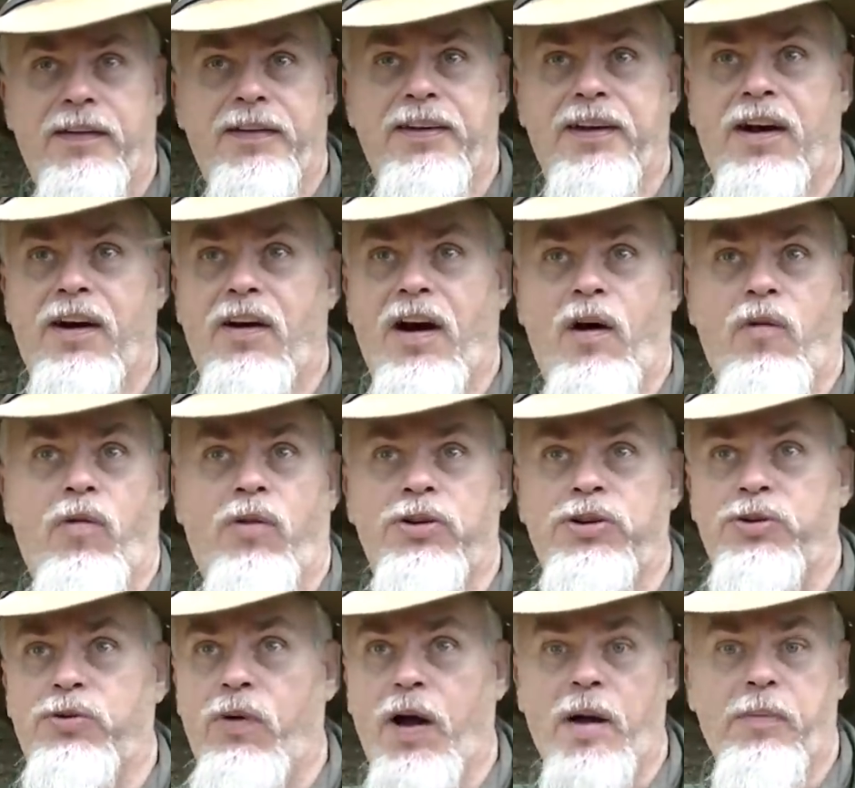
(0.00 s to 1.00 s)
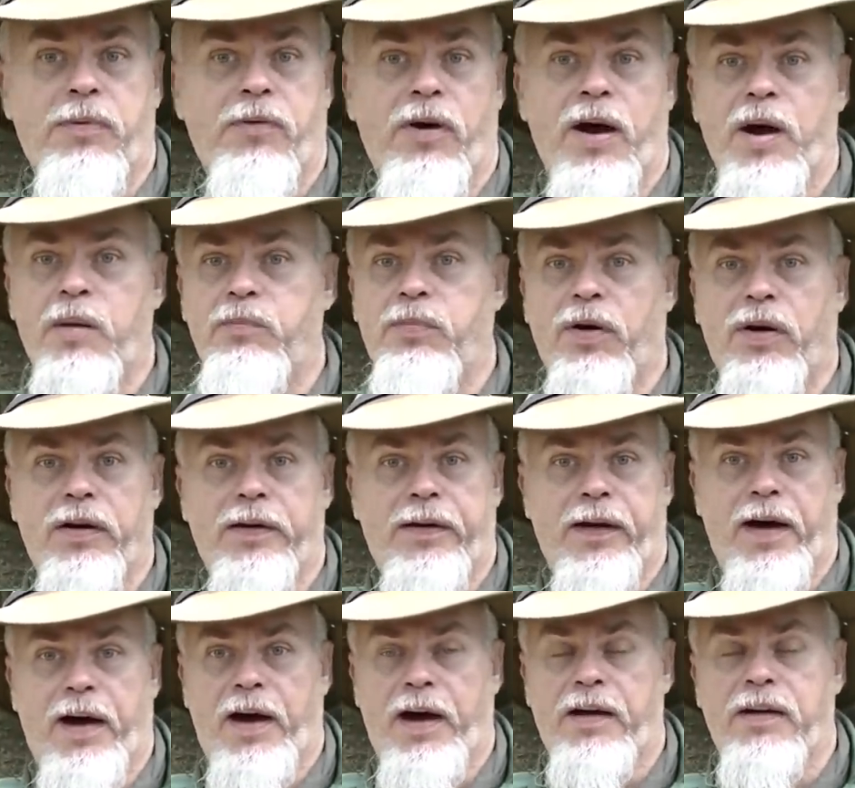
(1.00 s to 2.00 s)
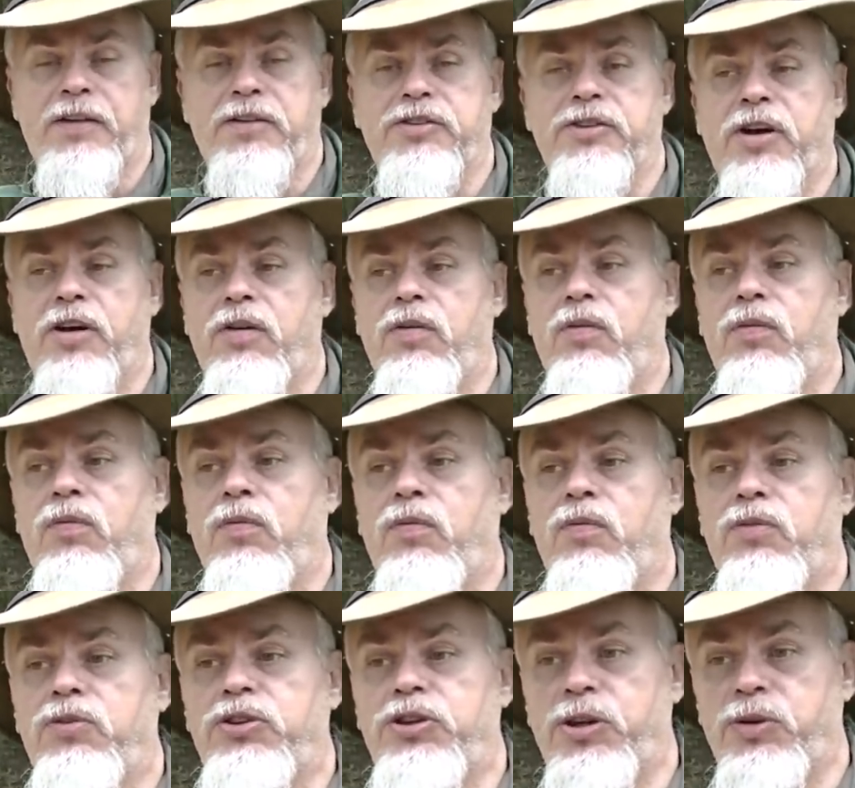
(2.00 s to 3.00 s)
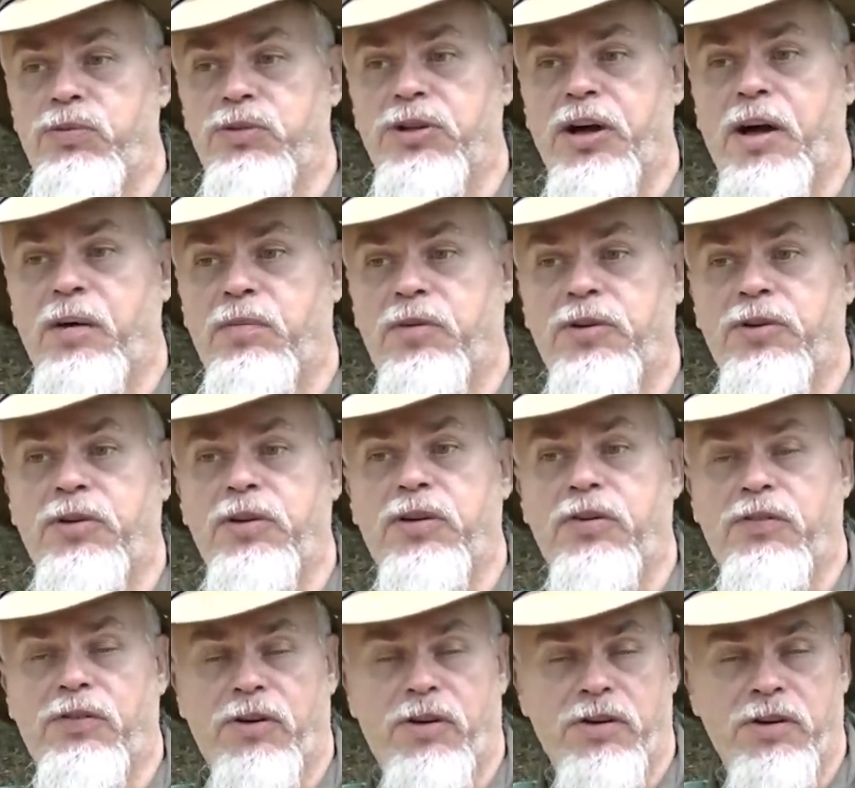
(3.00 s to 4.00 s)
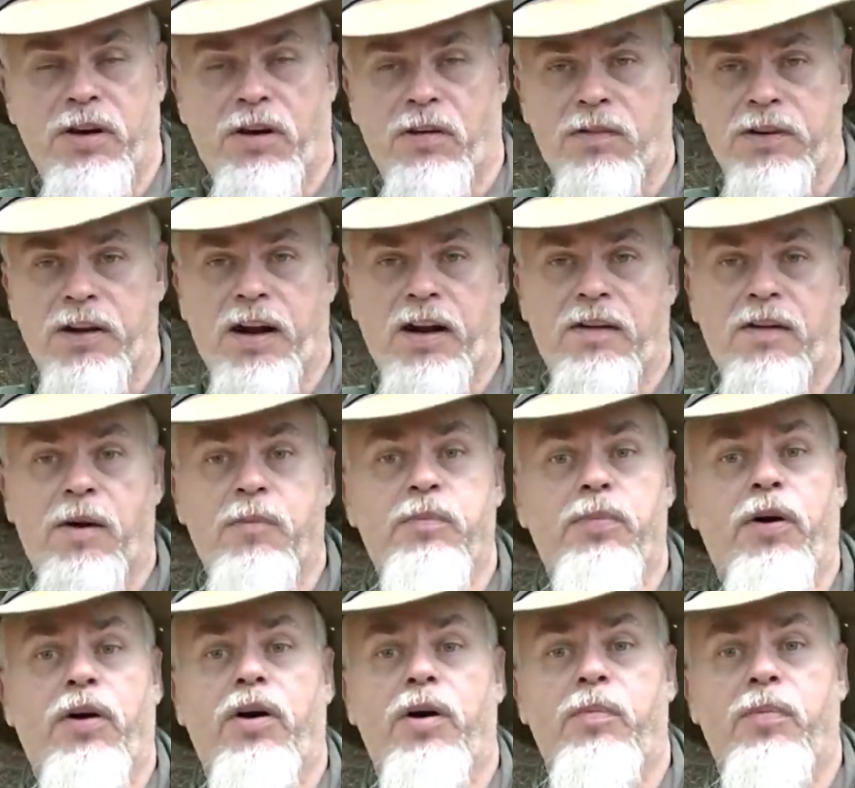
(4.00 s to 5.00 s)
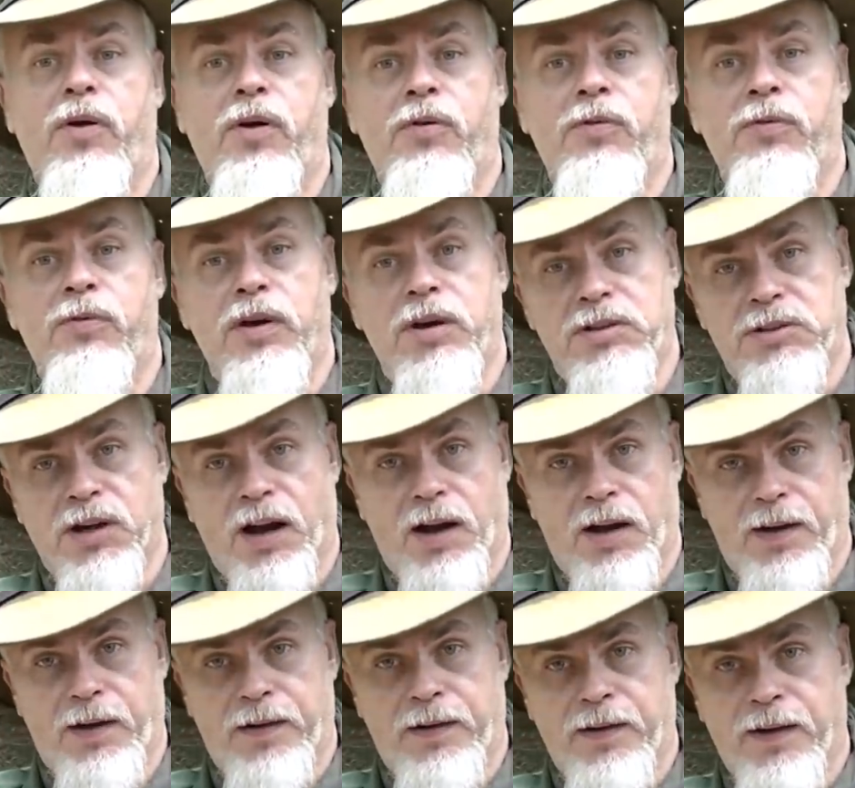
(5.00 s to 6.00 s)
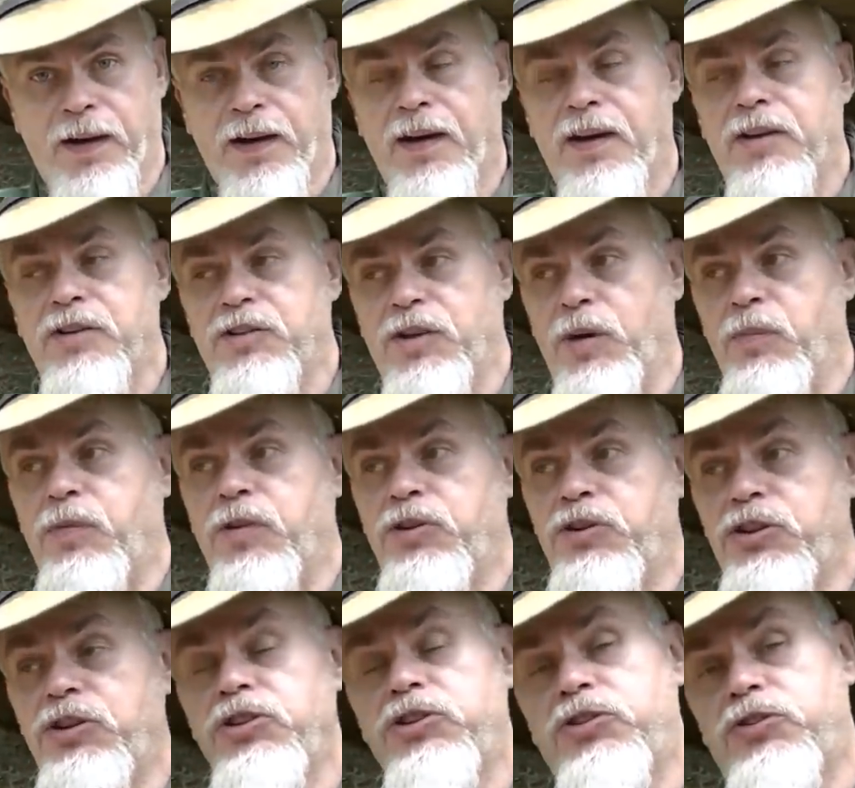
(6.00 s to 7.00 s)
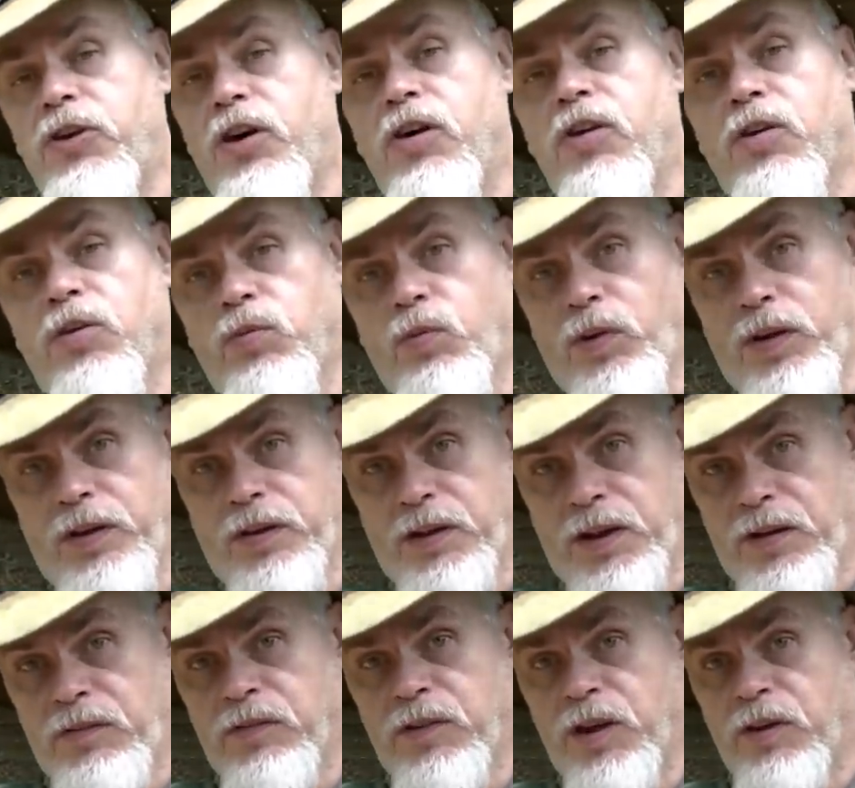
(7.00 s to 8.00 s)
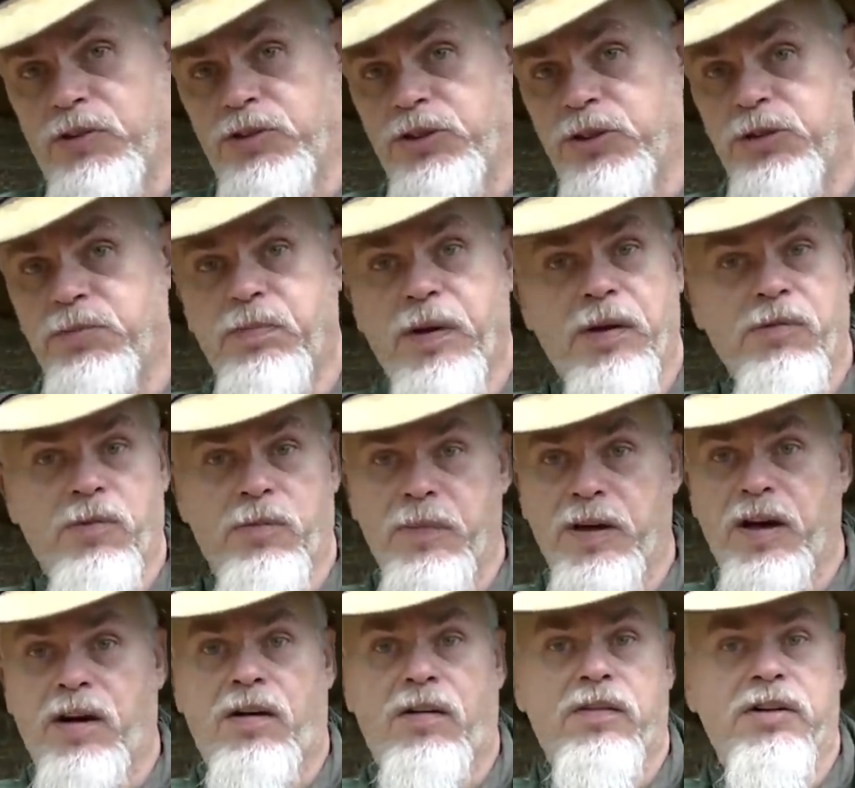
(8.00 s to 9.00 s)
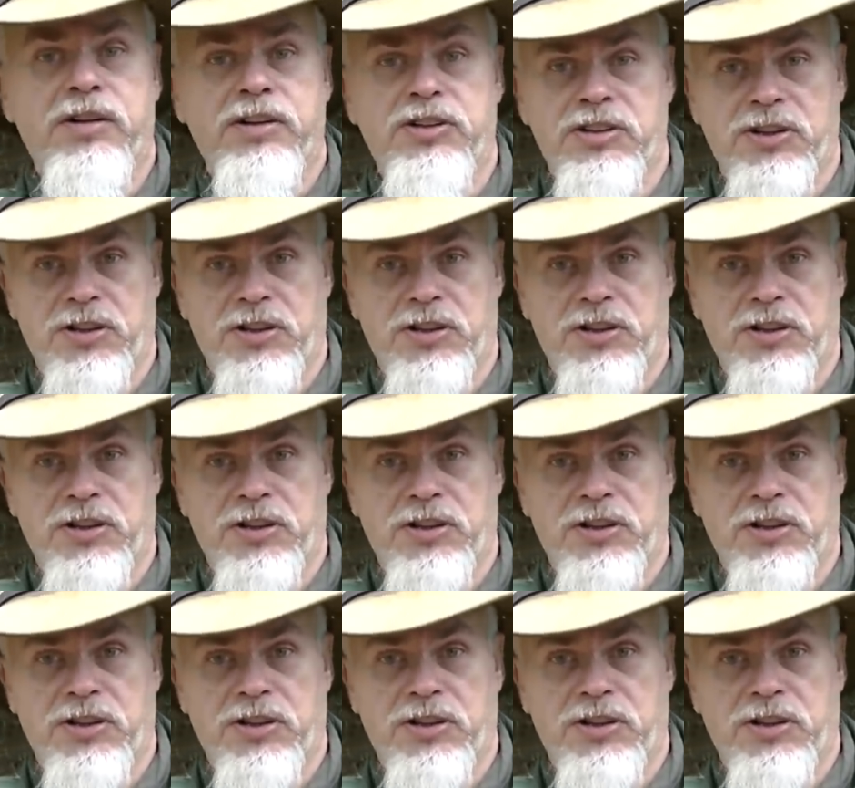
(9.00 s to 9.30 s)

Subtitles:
You know, I want to just wrap it around and pull it tight. And so she was able to, in the front yard, get out there and put up her own ridge line. Something she struggled with, even though she's been with me all these